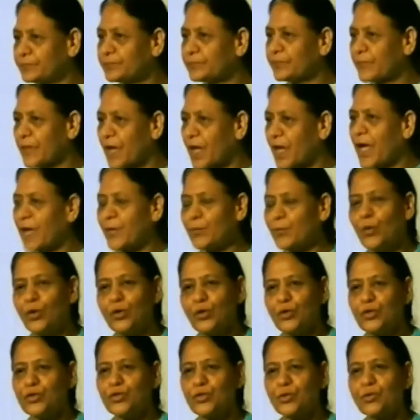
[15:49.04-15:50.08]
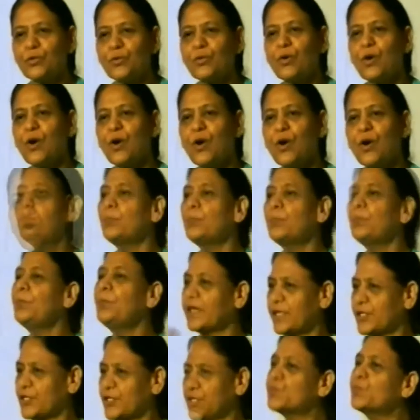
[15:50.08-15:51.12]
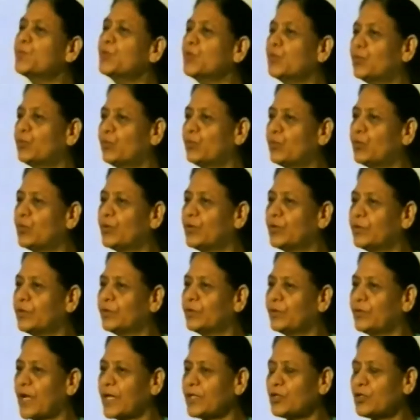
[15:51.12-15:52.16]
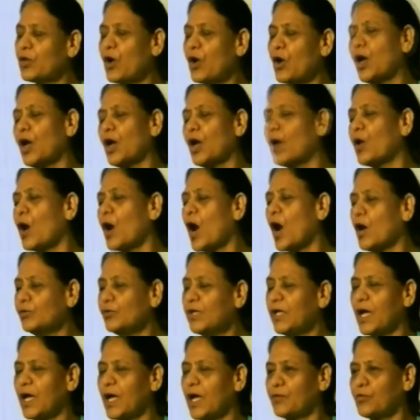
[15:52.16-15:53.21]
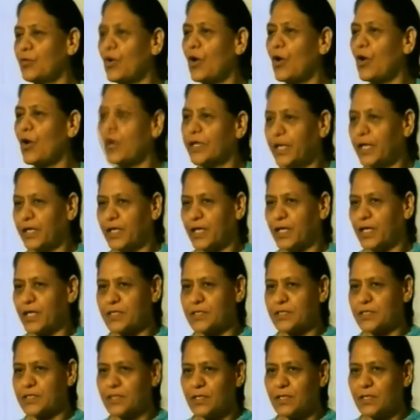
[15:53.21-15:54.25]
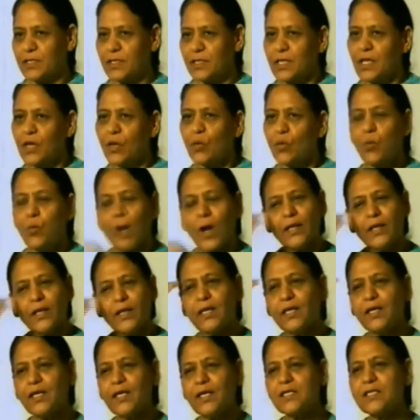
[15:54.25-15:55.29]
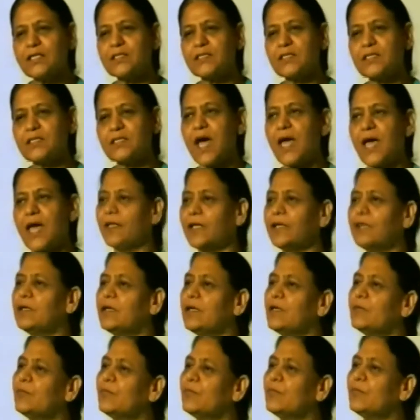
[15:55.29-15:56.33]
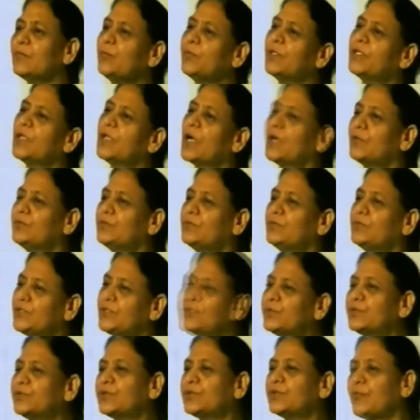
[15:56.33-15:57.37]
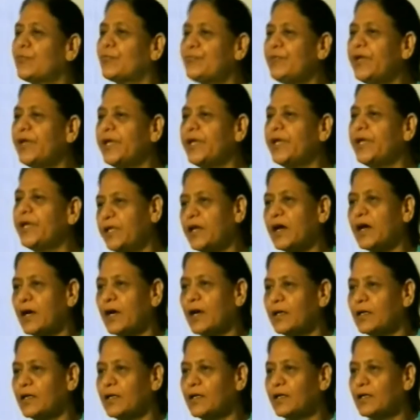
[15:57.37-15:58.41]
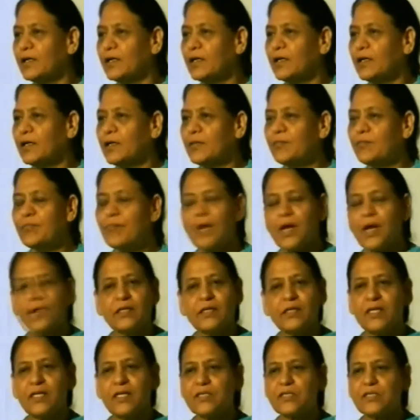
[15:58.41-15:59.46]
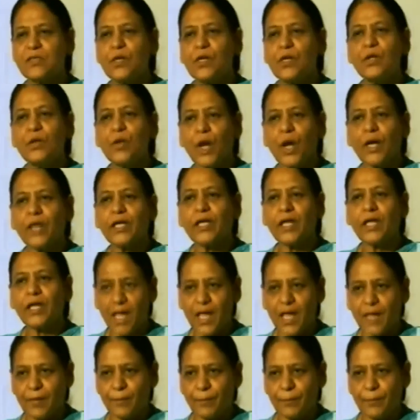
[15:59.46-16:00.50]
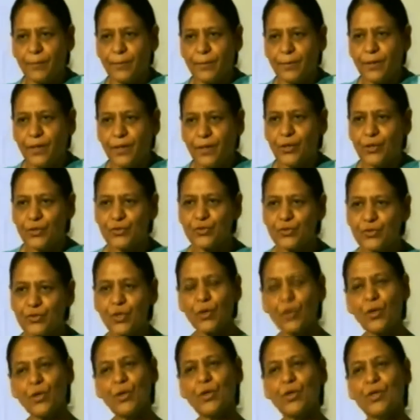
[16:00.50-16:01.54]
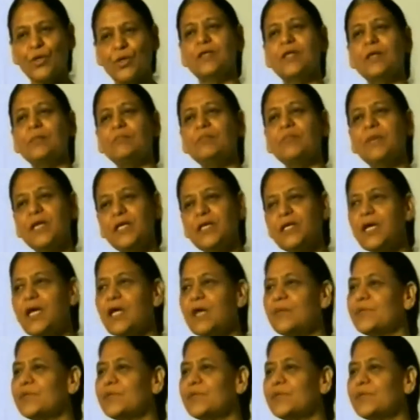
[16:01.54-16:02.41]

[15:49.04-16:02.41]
I want to show how planets move, right? Or how they are organized. One thing is I can deliver without the use of media, but this will not help. So the media which